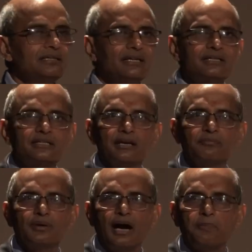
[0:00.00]
Teach
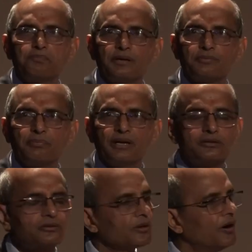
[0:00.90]
them
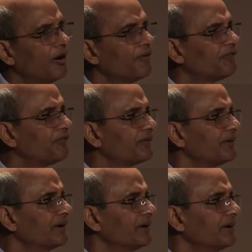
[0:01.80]
upliftment of
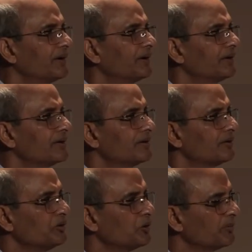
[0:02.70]

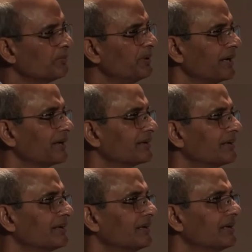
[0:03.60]
human being.
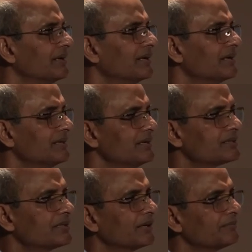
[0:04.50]

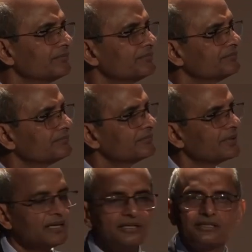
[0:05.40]
Teach them
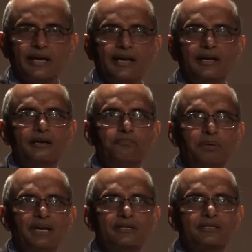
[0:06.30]
staying in
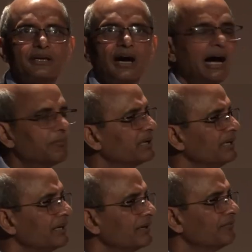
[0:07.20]
peace,
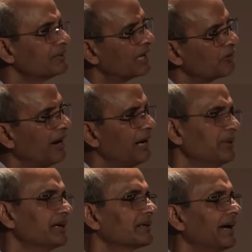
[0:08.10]
harmony with the
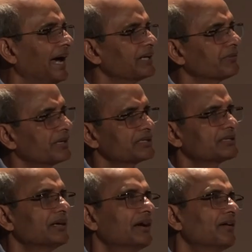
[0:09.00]
environment as well
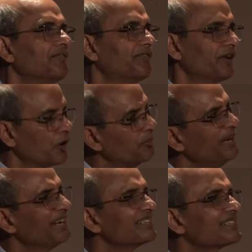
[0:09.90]
as fellow
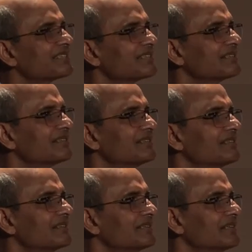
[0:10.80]
beings.
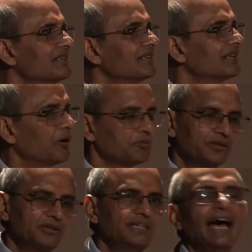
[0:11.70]
Now,
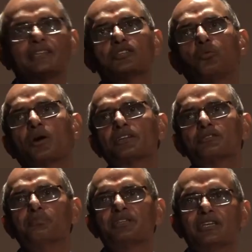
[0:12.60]
that is what
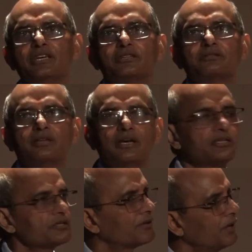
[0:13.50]
is missing in
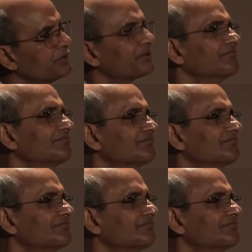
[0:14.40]
today's education.